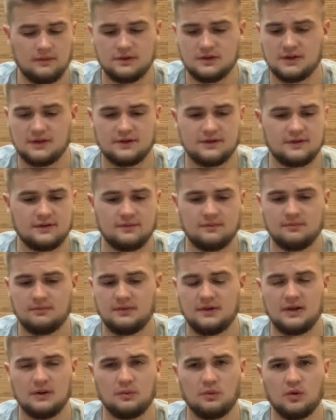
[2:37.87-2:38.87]
Just
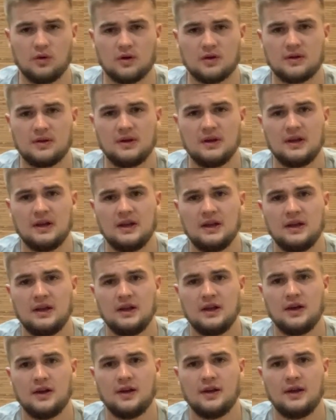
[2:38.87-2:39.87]
didn't work.
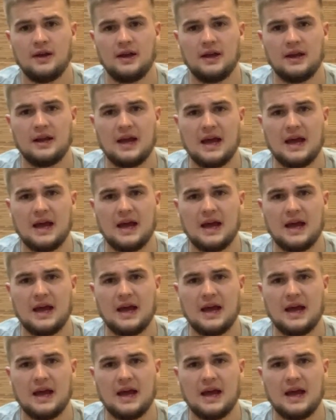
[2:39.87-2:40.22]
And